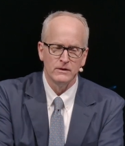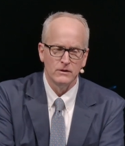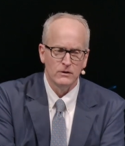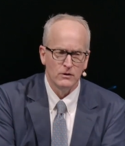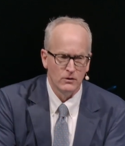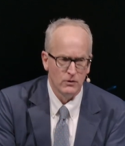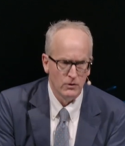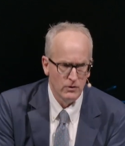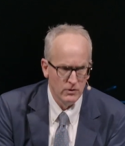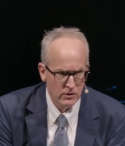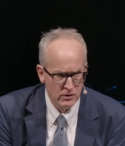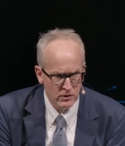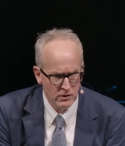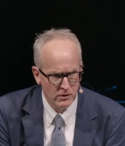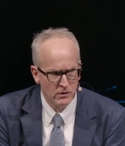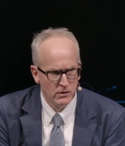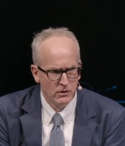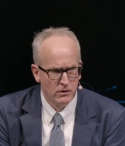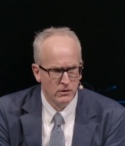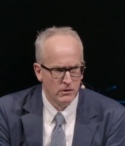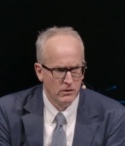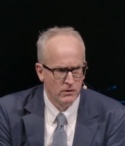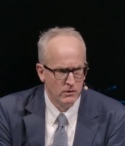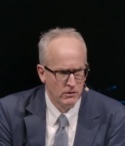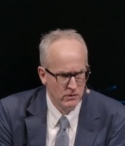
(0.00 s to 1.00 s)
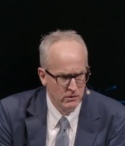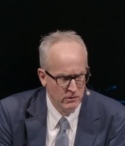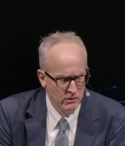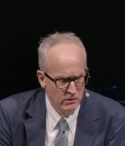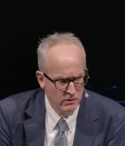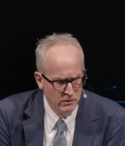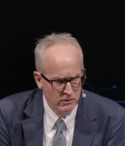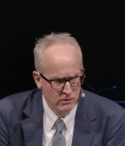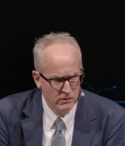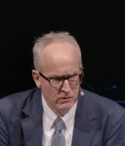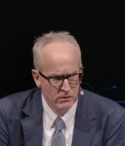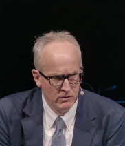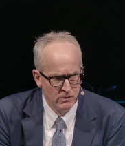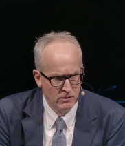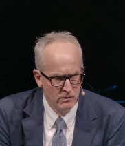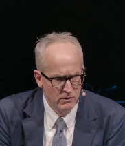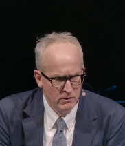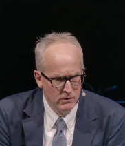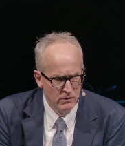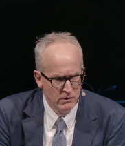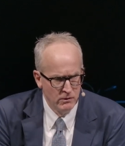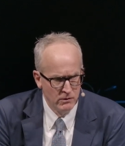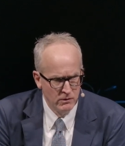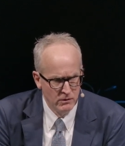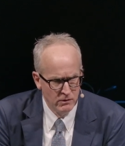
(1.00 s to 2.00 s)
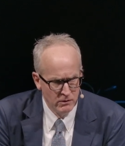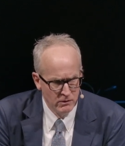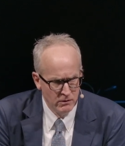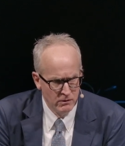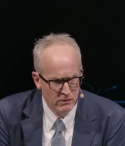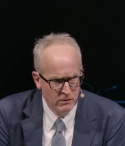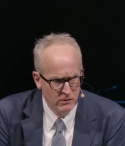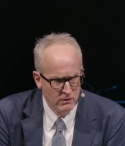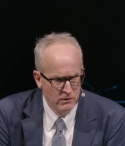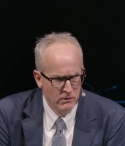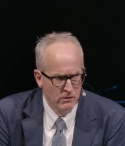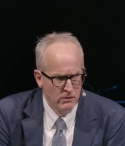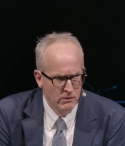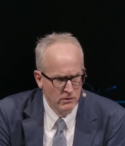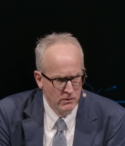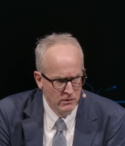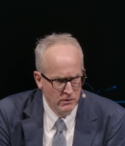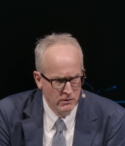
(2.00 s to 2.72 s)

(no one is talking)